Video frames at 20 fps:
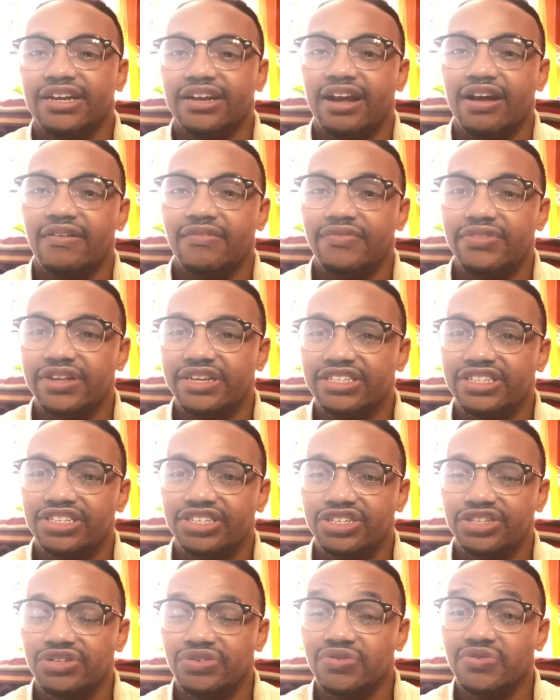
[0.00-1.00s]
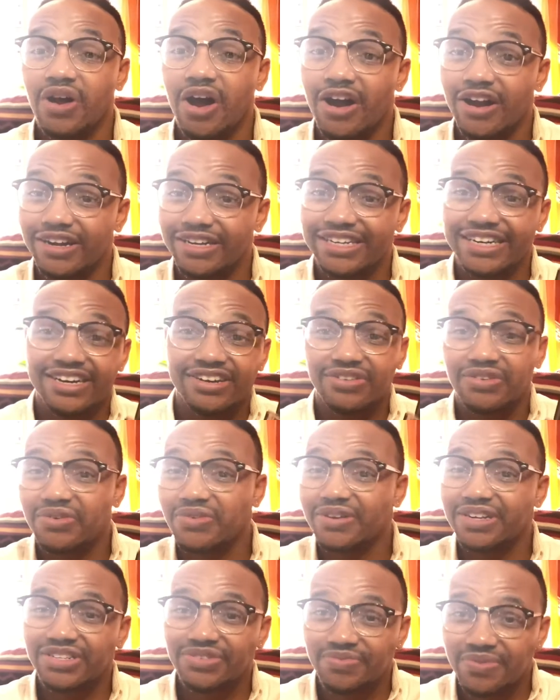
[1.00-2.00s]
of these two are identical
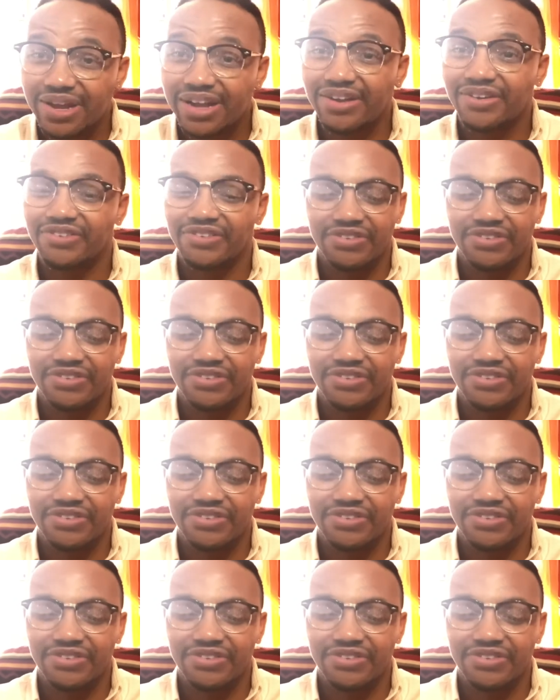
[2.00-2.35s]
as well.